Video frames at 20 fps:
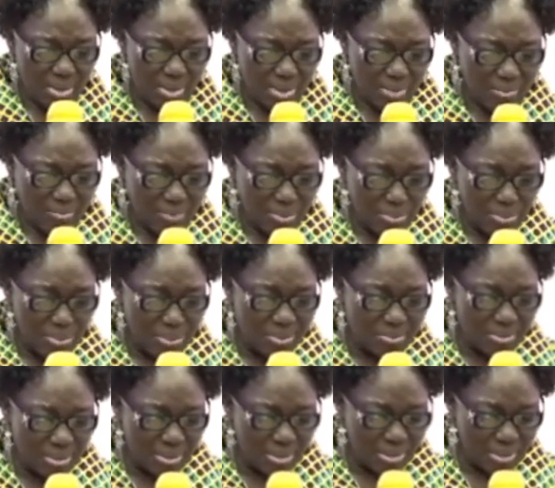the Vice
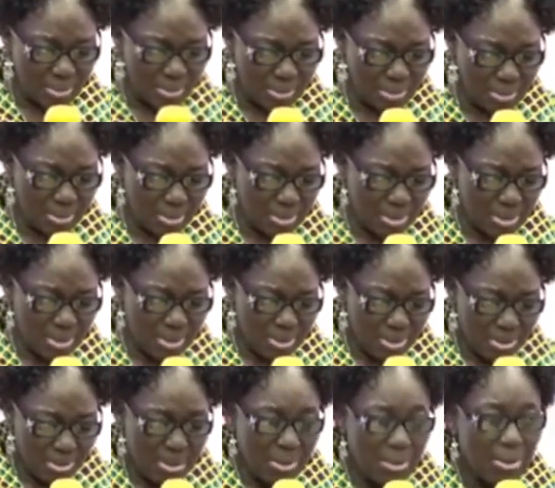President,
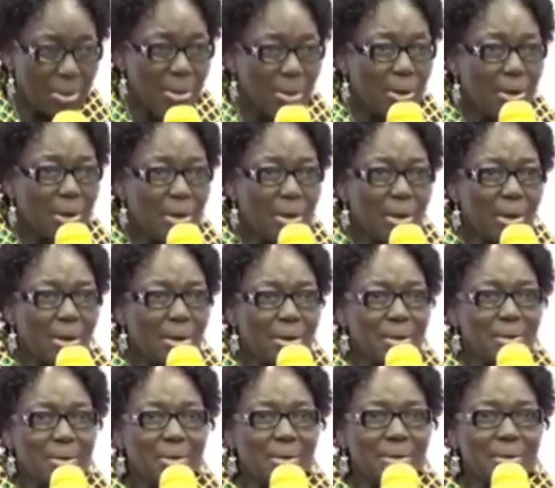
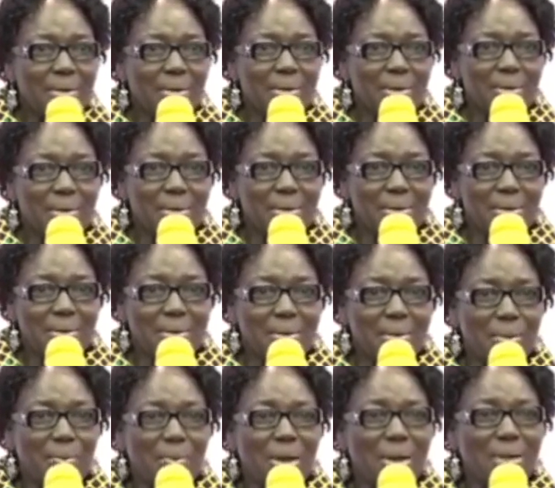the
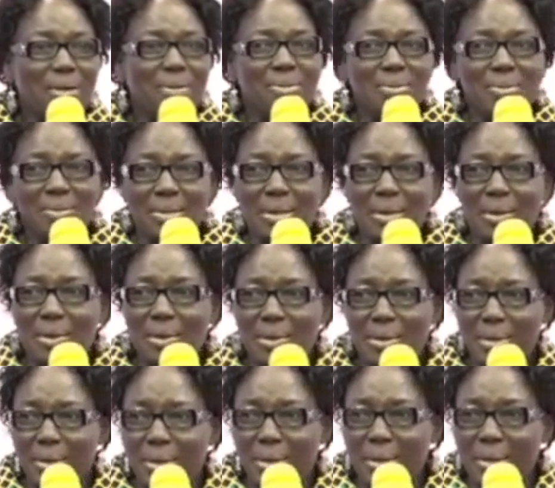Ugandans here,
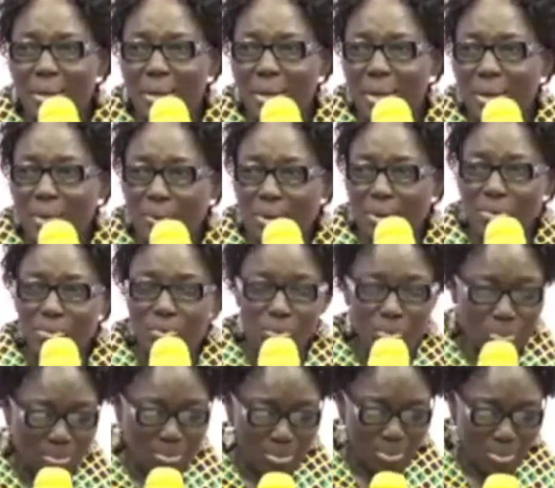I want
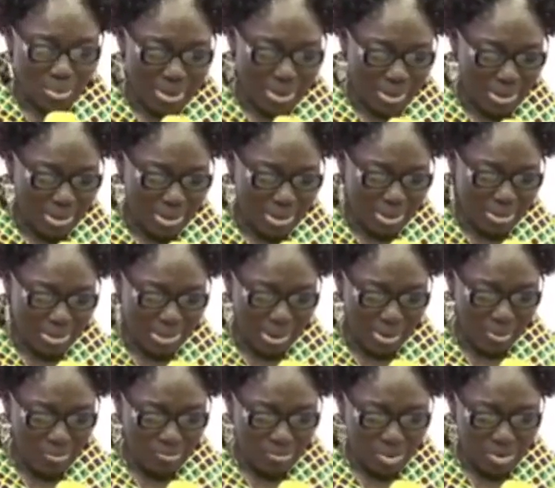to
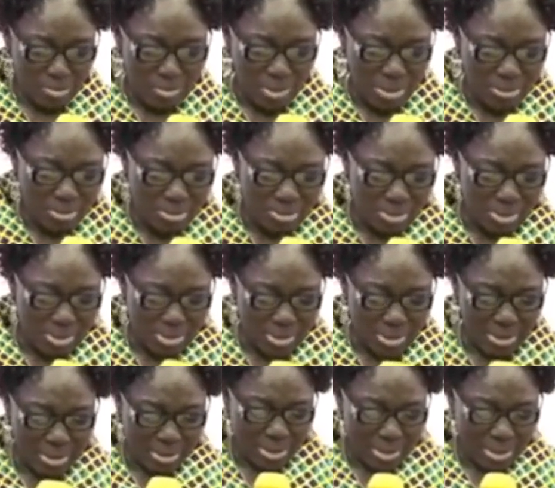thank very much
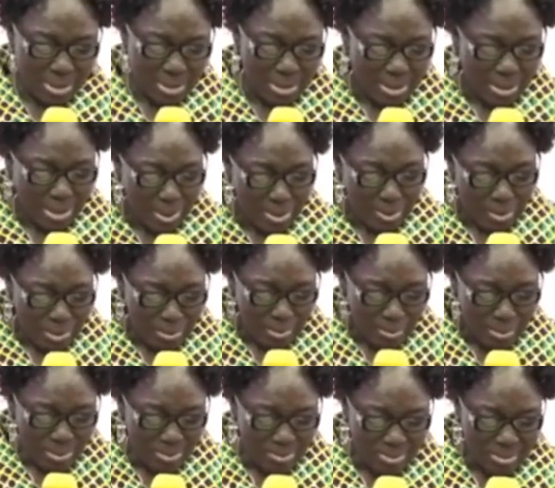
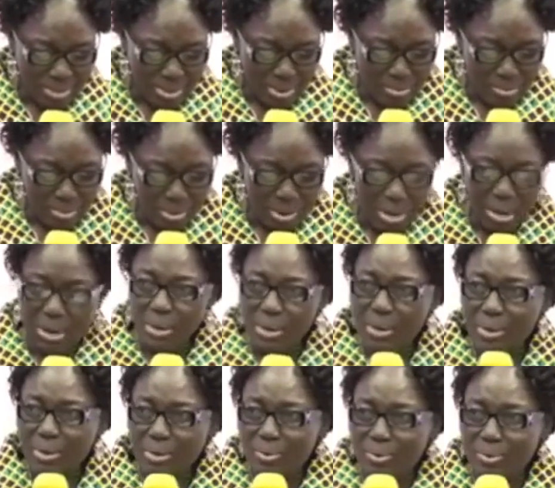Pastor Mbuga
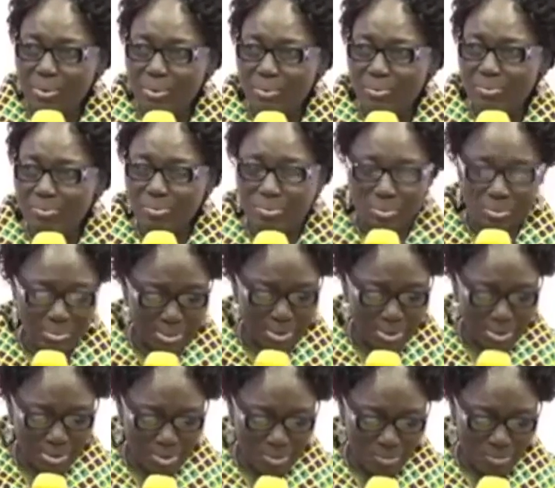for
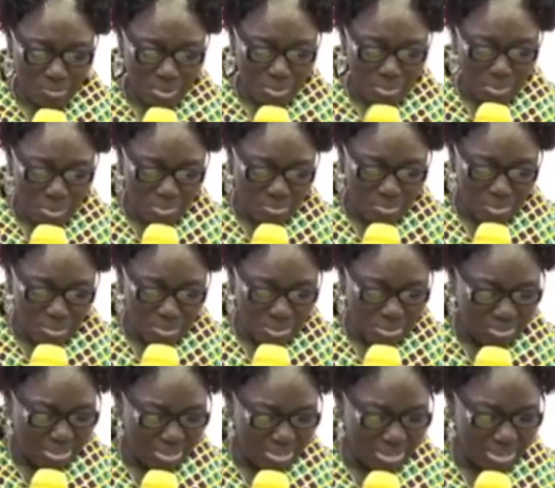the very powerful
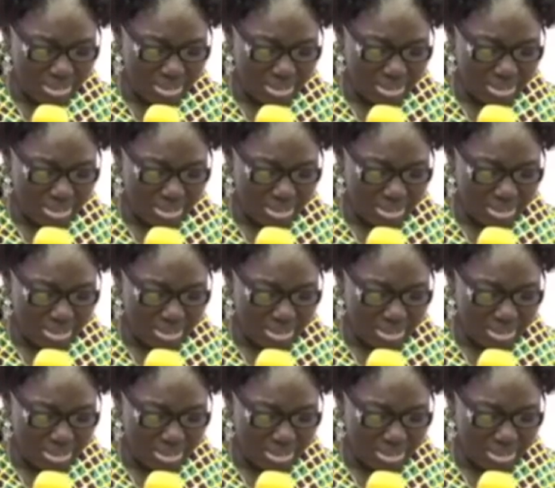message.